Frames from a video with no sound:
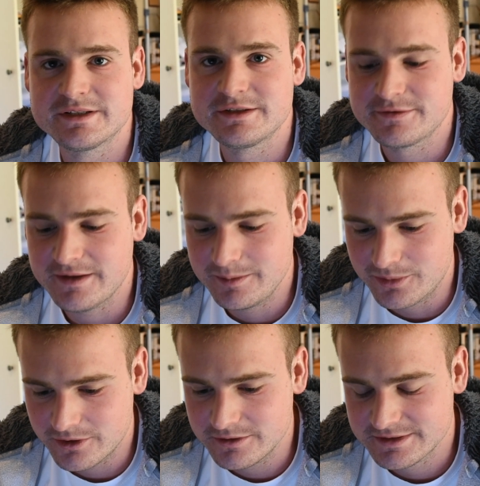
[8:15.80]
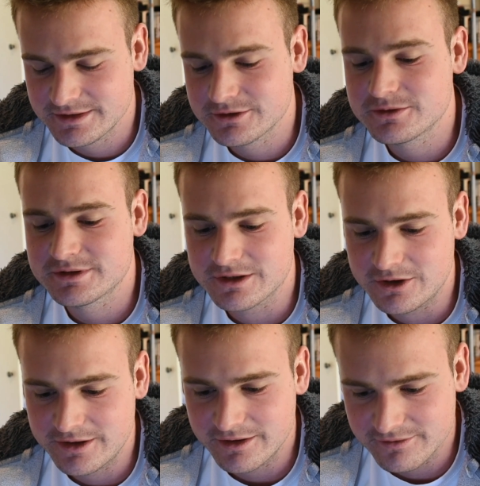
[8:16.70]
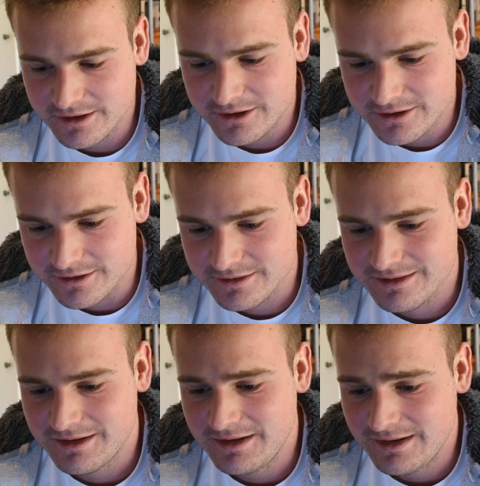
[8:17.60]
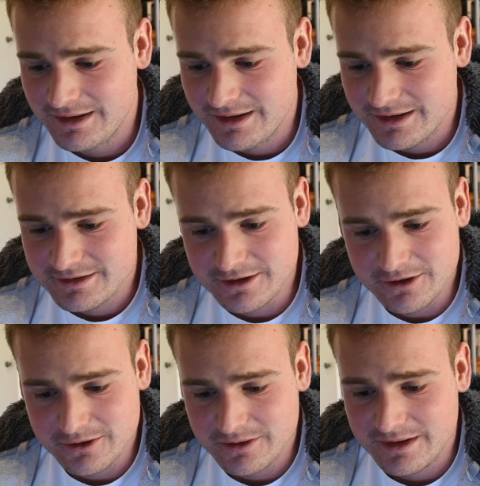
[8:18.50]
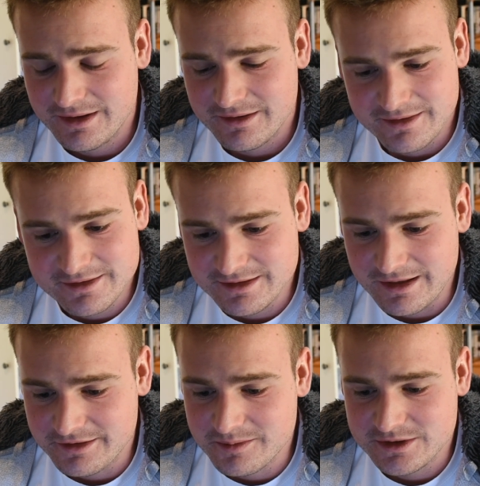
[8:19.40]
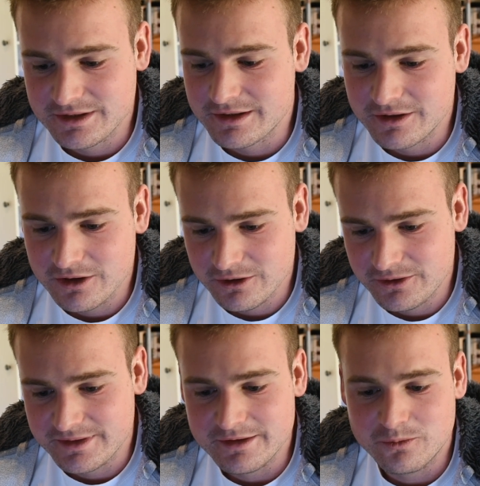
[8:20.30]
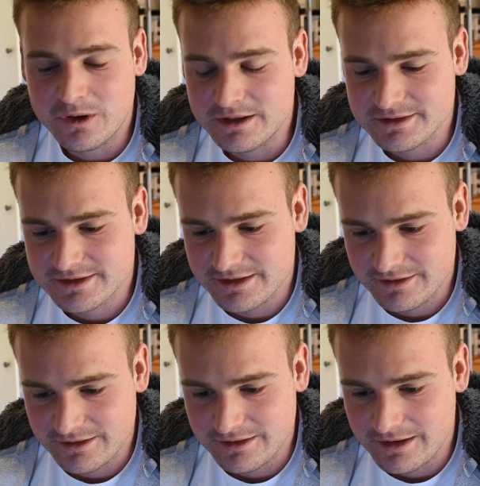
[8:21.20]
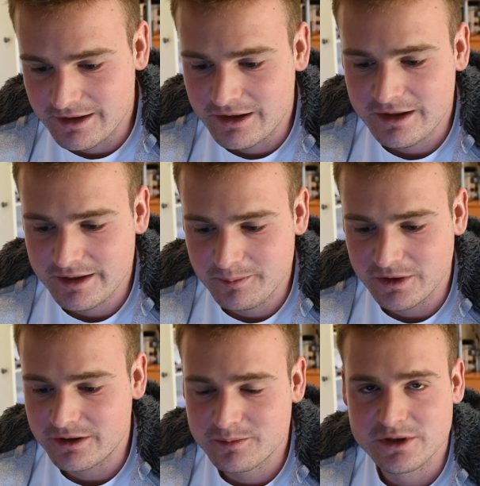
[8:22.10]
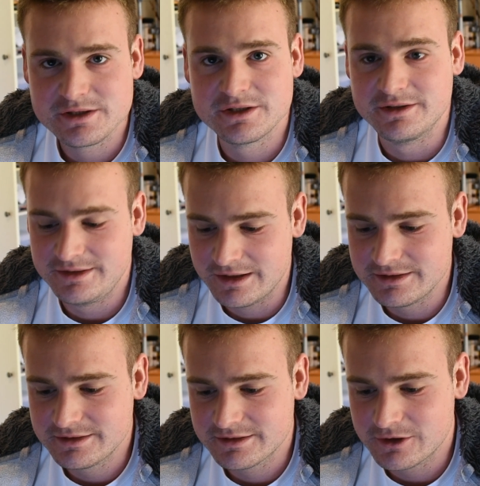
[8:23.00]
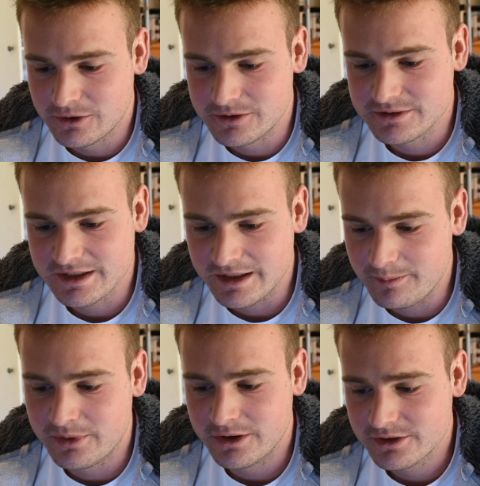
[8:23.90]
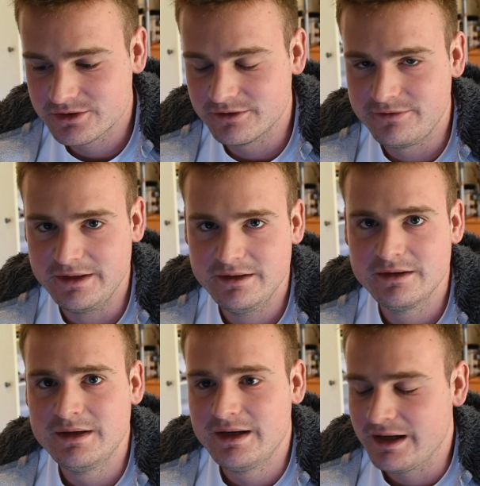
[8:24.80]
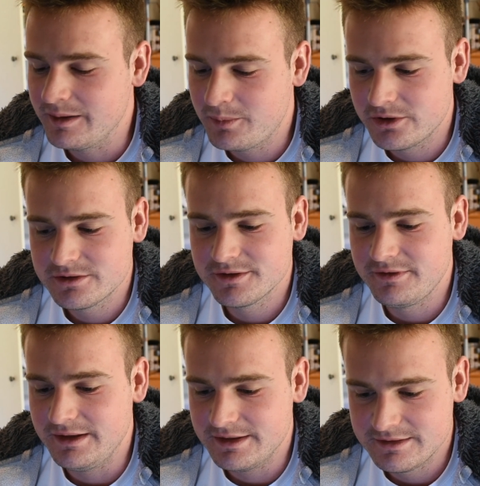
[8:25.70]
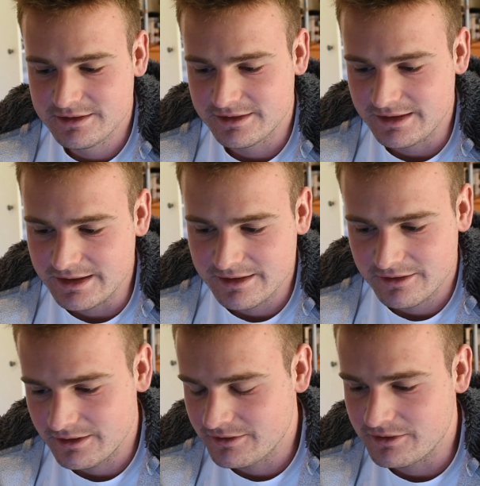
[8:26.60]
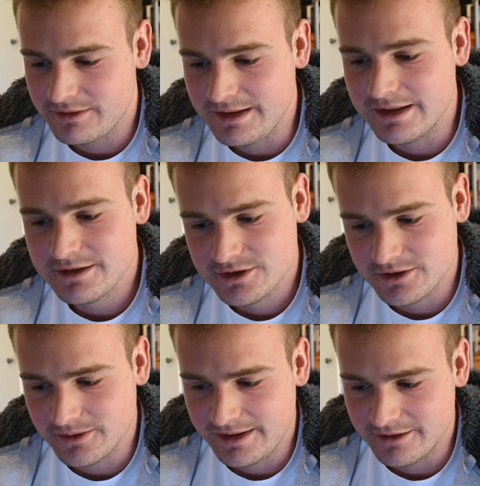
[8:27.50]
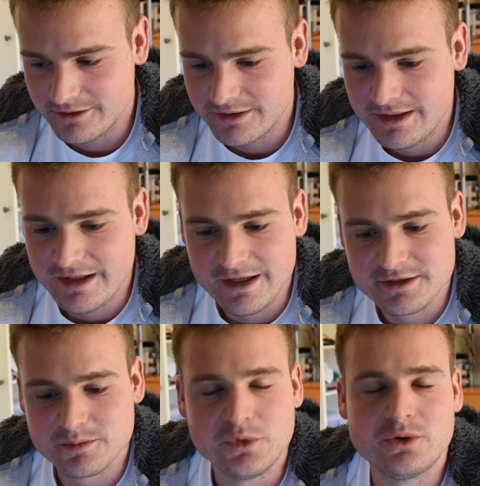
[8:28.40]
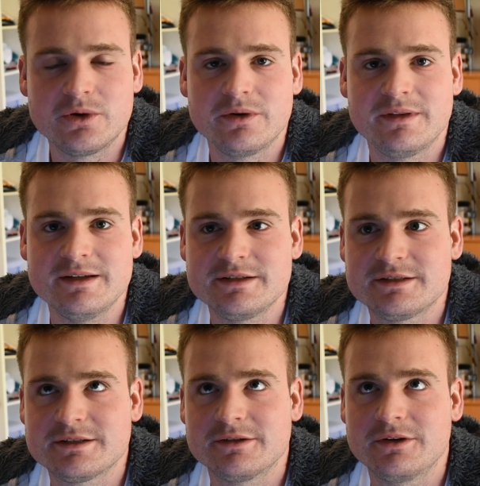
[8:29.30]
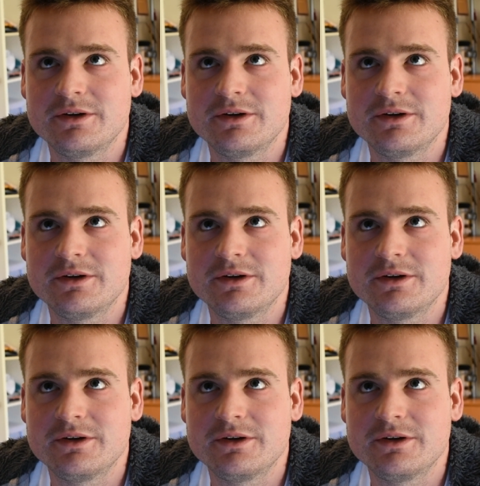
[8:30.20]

this fibrosis or scarring of the heart. So this led them to conclude that whilst a high blood pressure does cause hypertrophy, hypertrophy isn't the uh, the issue here. It's more this